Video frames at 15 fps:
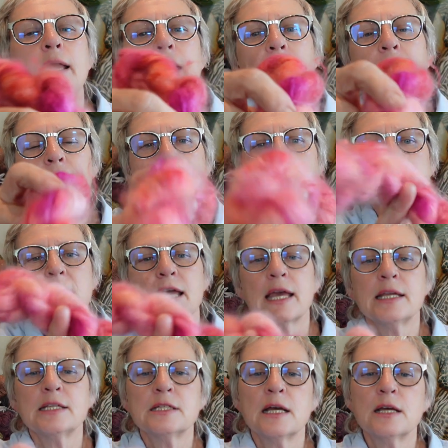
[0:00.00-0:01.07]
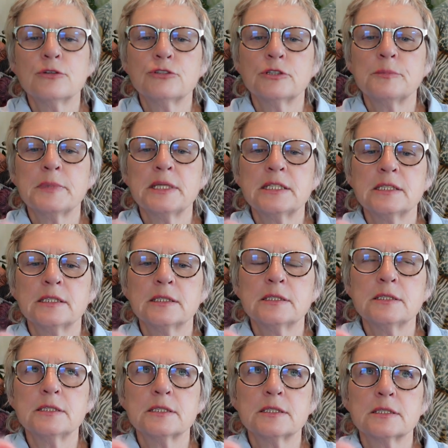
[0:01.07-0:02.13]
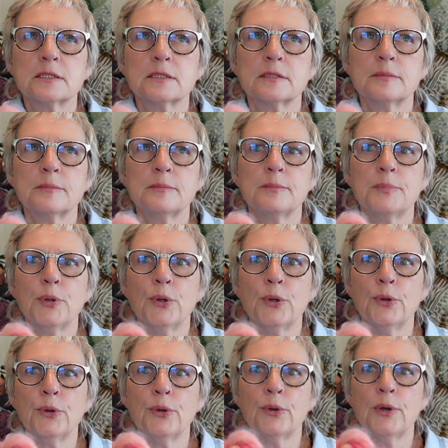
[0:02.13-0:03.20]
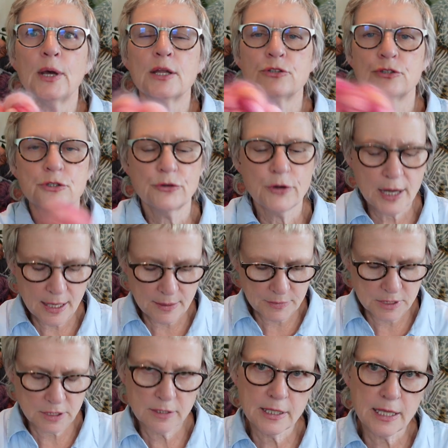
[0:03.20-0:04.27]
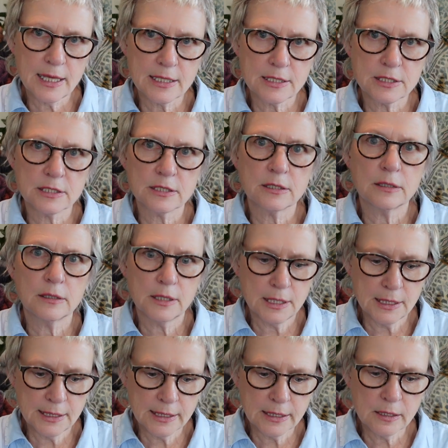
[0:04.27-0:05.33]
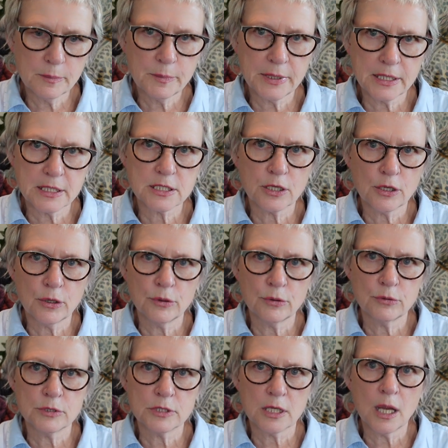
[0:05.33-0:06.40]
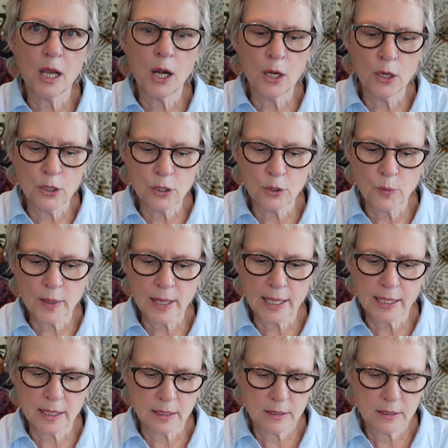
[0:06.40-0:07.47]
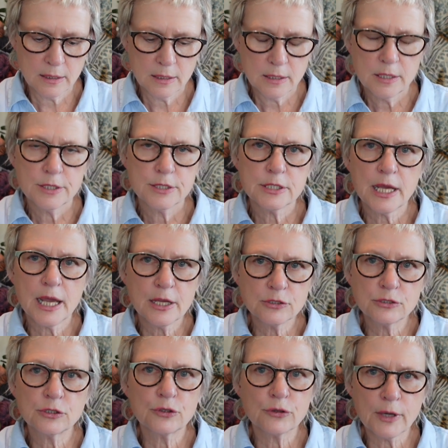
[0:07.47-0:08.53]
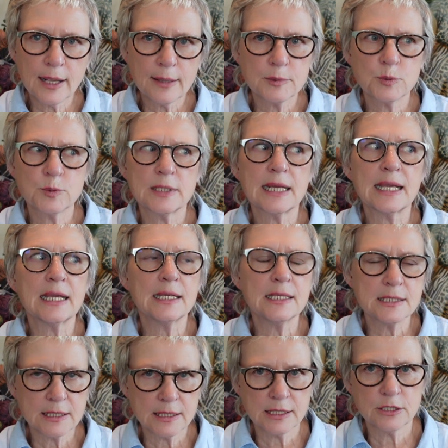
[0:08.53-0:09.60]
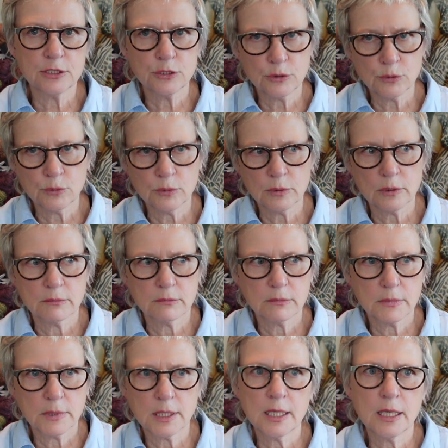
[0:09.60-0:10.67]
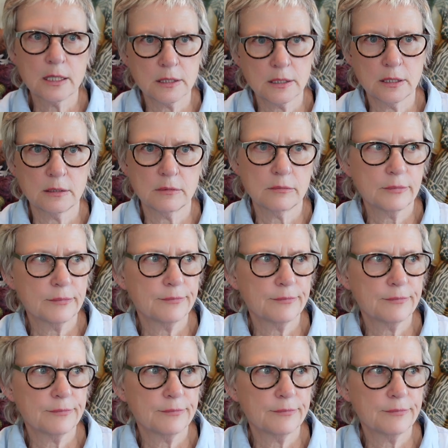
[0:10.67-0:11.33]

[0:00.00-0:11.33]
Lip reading: and it's 800 meters per 100 grams. So that a little bit goes a long way. So 100 grams would easily do a cardigan.